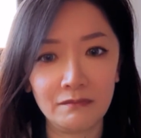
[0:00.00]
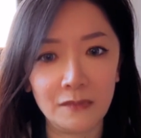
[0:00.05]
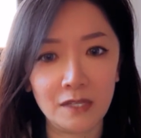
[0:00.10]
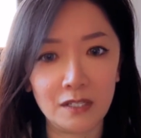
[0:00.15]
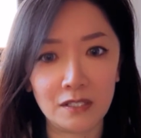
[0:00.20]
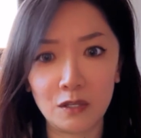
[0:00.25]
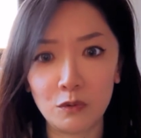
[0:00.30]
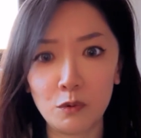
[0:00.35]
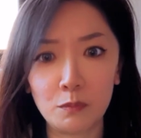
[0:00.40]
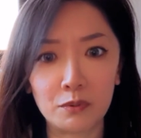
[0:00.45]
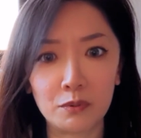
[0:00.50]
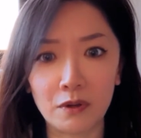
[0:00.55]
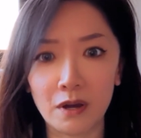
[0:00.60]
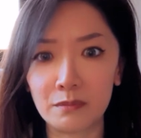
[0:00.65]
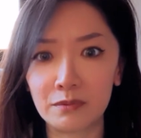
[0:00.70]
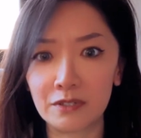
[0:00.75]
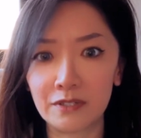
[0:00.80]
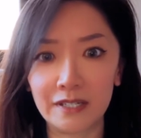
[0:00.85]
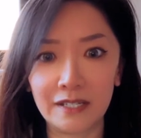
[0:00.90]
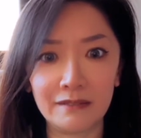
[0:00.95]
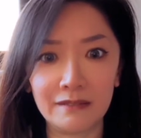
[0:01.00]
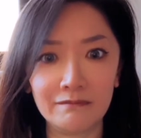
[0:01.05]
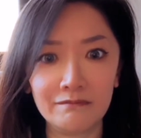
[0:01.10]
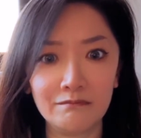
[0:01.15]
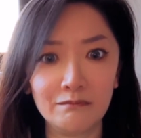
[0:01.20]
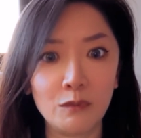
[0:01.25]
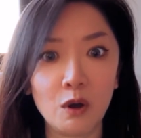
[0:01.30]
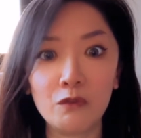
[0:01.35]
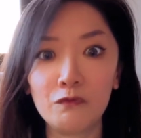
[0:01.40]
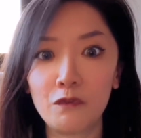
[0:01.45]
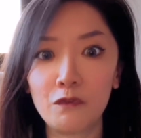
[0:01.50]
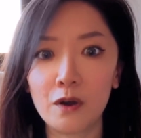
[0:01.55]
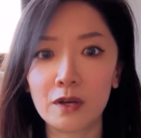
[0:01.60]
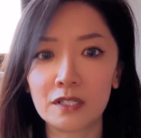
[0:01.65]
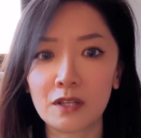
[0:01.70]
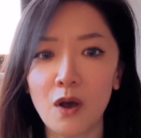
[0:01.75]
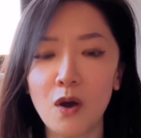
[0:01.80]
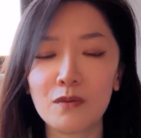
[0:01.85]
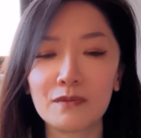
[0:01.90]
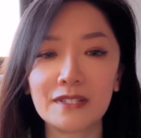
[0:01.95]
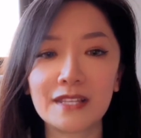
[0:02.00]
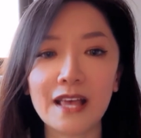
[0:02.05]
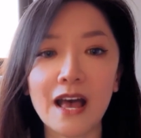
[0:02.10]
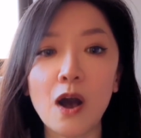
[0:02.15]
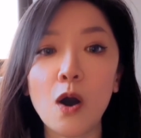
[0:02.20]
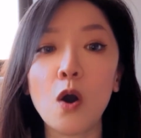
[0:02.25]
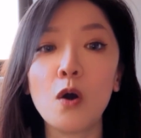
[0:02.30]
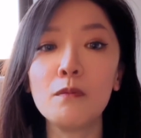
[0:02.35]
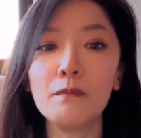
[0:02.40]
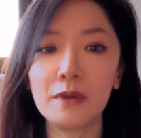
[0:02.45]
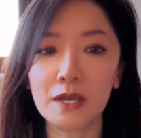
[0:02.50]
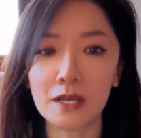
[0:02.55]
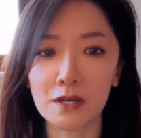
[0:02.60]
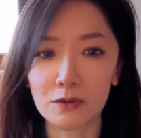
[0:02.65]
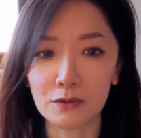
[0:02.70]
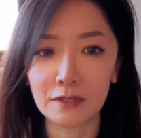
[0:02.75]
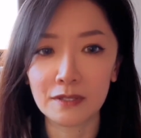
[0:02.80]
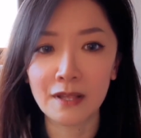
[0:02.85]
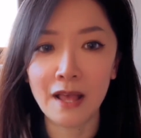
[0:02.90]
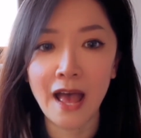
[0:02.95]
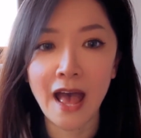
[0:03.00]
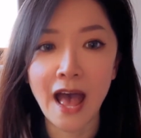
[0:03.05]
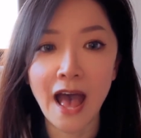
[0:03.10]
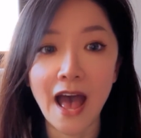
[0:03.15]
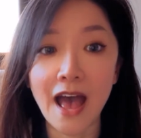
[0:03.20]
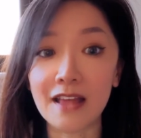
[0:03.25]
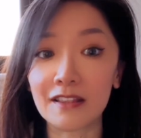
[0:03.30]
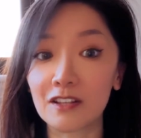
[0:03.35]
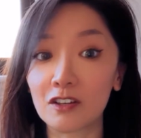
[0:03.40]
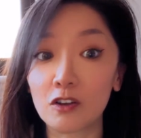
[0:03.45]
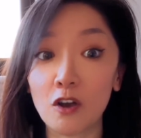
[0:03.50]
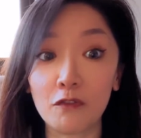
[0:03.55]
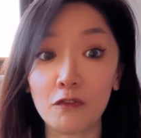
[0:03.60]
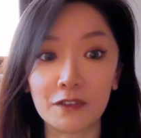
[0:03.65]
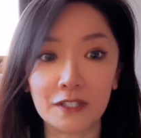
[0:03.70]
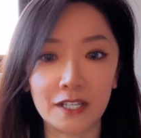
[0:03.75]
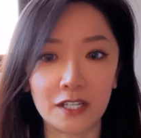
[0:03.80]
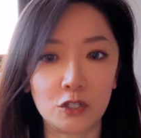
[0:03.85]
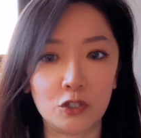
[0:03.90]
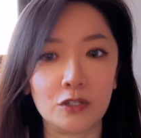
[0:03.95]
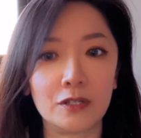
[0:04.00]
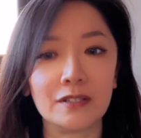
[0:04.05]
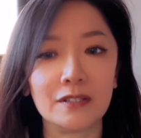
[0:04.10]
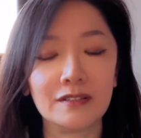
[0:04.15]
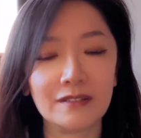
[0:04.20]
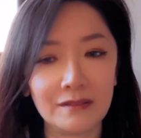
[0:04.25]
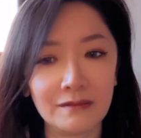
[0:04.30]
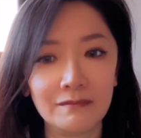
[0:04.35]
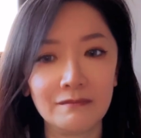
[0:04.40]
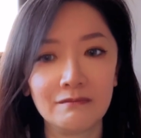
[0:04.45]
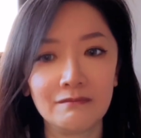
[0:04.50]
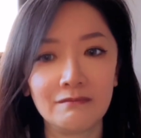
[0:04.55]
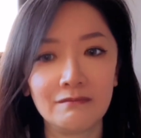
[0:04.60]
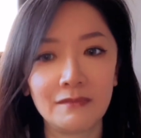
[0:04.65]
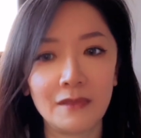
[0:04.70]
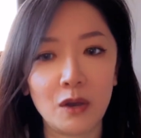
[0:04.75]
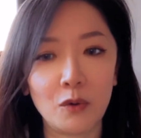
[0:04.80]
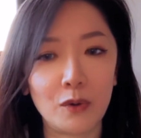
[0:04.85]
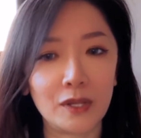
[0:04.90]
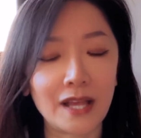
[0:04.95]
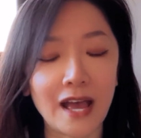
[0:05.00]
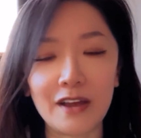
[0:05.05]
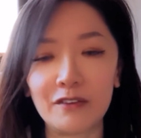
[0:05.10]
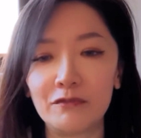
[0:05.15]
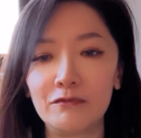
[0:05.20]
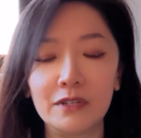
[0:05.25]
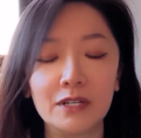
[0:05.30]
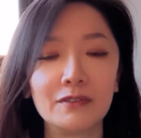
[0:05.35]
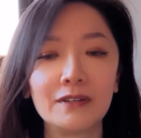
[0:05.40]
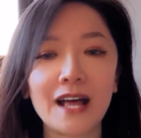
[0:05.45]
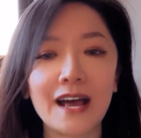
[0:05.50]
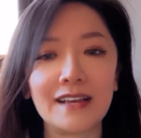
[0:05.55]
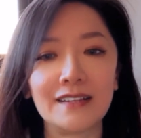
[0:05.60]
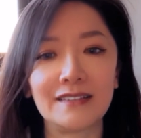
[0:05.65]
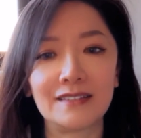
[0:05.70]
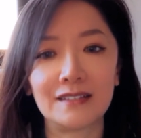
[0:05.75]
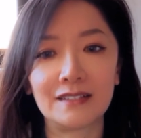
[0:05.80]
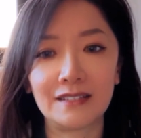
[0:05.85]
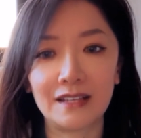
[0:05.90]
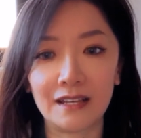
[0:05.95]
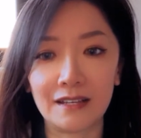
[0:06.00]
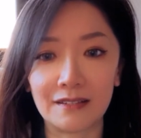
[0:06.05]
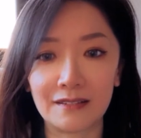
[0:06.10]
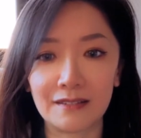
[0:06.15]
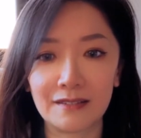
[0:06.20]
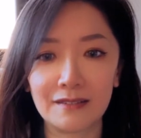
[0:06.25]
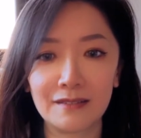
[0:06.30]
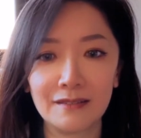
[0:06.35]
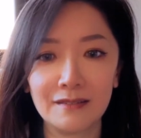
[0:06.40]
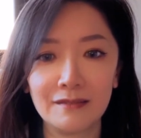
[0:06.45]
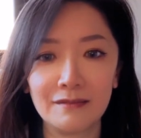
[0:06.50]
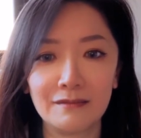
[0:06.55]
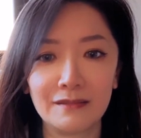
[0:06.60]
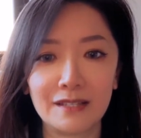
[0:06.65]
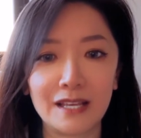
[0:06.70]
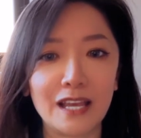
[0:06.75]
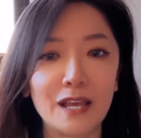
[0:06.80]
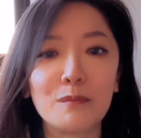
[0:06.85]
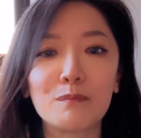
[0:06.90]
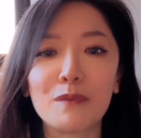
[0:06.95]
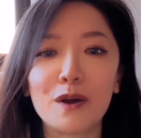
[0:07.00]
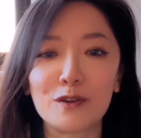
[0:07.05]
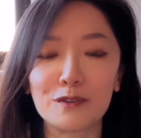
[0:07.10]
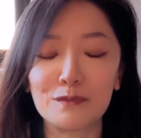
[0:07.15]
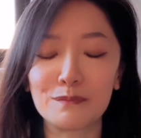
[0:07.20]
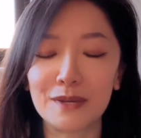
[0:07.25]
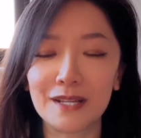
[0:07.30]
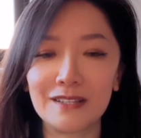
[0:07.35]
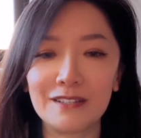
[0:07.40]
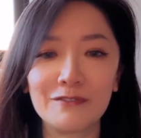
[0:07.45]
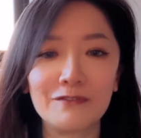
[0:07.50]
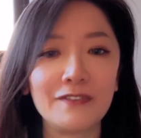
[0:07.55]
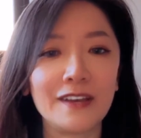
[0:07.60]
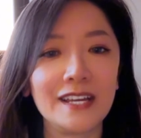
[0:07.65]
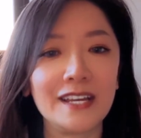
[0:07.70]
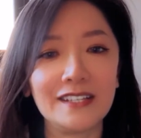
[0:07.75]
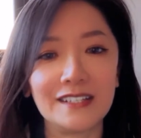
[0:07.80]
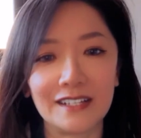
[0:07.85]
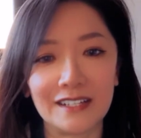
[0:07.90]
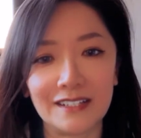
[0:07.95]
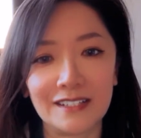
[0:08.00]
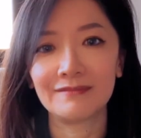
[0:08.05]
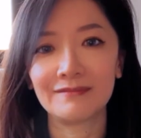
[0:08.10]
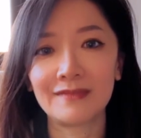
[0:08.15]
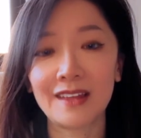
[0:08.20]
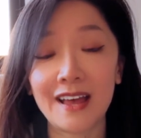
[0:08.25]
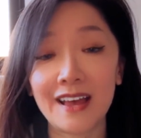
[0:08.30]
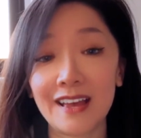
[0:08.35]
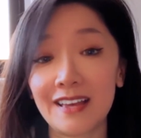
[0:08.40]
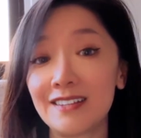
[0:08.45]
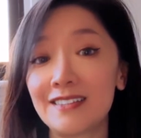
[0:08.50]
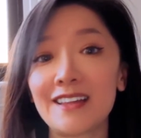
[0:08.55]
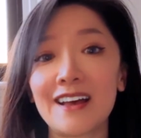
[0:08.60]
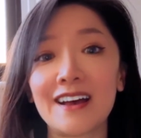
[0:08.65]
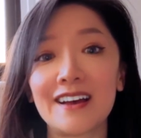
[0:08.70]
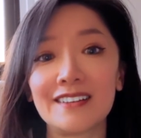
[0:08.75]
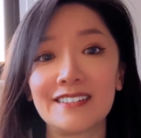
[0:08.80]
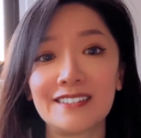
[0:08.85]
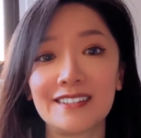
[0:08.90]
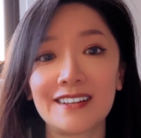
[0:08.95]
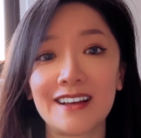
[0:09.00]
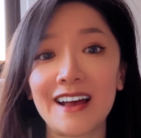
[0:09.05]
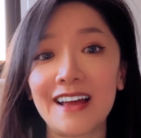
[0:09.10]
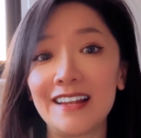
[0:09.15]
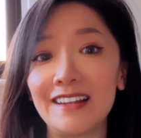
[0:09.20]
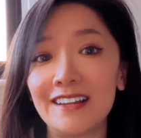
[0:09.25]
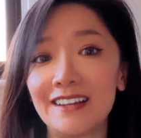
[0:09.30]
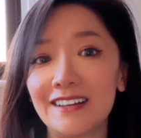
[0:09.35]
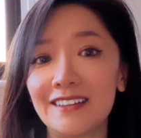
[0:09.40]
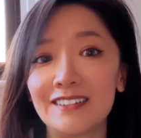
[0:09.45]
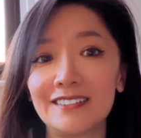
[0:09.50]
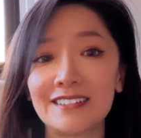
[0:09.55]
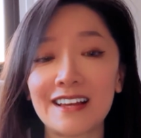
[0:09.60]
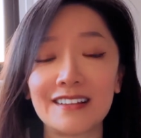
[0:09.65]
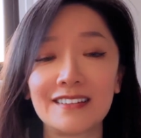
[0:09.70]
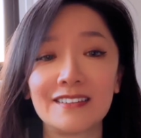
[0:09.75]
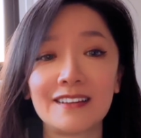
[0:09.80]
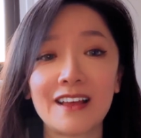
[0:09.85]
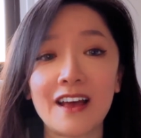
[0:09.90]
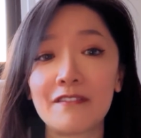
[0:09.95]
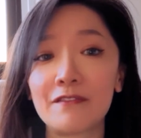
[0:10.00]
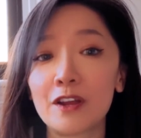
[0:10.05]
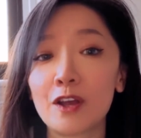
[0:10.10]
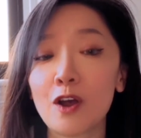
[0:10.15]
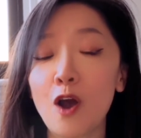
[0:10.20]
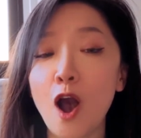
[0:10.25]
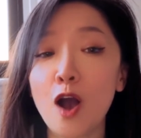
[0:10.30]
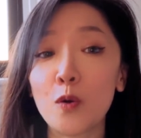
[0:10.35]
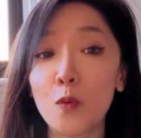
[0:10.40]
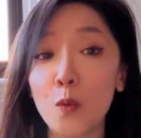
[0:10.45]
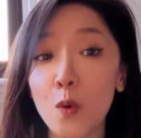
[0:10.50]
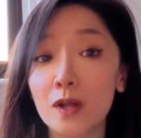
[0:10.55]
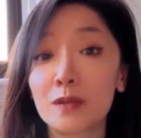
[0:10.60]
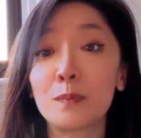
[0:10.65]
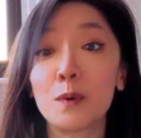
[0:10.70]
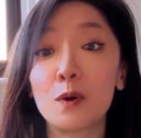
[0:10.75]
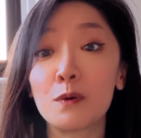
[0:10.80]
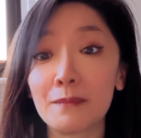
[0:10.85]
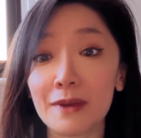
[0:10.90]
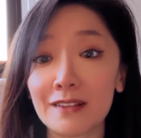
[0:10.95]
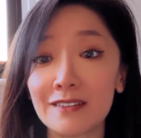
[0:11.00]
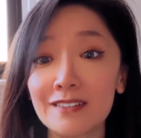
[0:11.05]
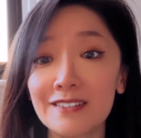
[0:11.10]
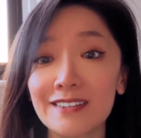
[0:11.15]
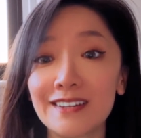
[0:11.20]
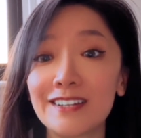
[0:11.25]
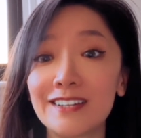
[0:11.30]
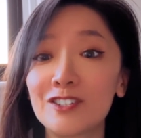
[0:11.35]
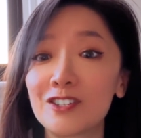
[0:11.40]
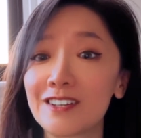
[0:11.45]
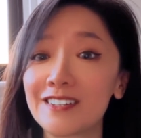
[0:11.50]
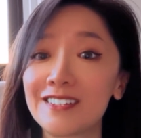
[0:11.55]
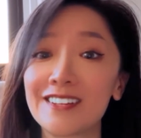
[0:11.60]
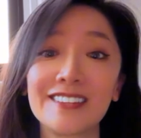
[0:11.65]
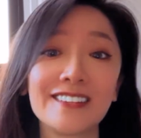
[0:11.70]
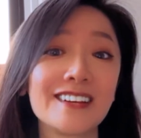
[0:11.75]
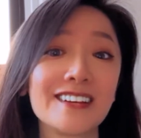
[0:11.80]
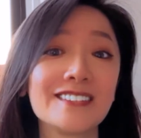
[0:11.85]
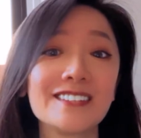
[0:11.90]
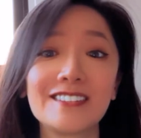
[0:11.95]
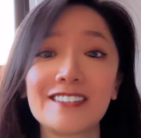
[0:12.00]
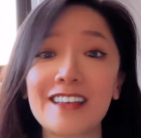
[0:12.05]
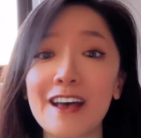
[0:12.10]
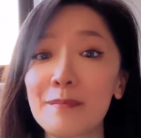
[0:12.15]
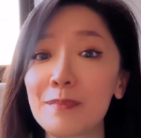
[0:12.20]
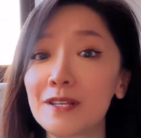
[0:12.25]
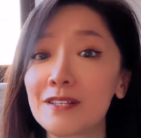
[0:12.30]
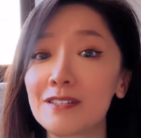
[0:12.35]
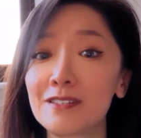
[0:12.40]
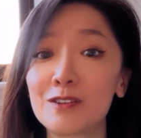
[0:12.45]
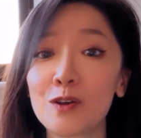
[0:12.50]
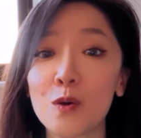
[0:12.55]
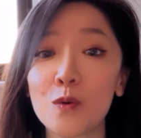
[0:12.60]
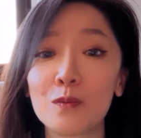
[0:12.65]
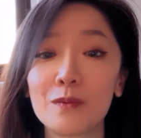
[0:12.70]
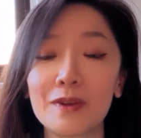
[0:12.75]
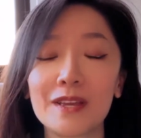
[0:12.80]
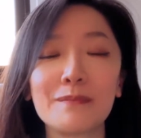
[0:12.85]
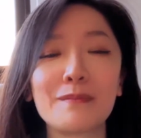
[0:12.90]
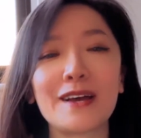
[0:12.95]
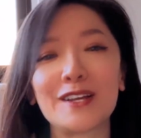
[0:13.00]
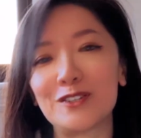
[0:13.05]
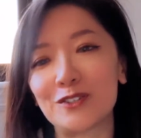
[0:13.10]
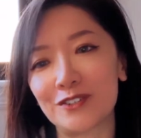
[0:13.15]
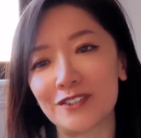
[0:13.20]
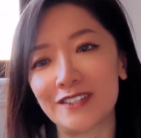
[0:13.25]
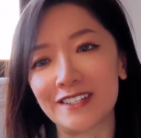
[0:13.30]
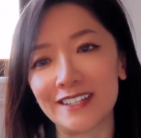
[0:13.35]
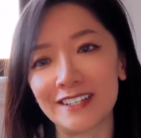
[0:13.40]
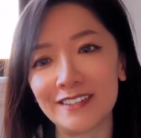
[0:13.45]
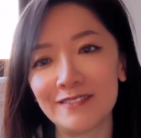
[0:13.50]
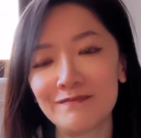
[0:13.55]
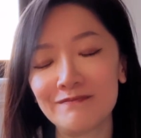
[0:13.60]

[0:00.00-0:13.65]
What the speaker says: They were probably more focused on their own meals and conversations. When I realized this, the embarrassment faded. Instead, I learned that every awkward moment is just another stepping stone in my journey.